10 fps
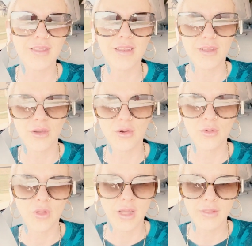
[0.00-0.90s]
Than to go
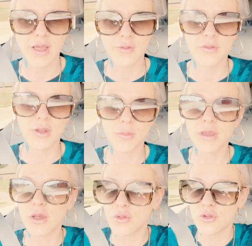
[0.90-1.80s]
live over here
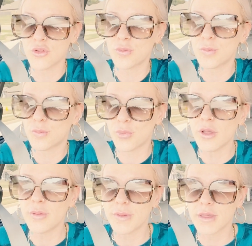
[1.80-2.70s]
because just
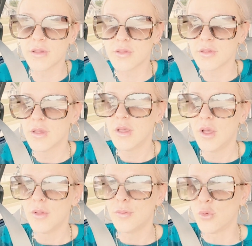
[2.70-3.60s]
probably because
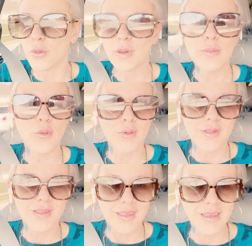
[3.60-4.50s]
more people would
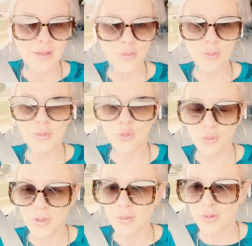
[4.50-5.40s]
see it, more people would
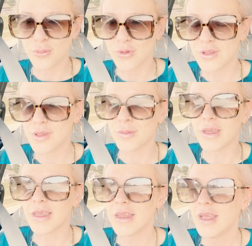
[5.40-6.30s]
be able to participate.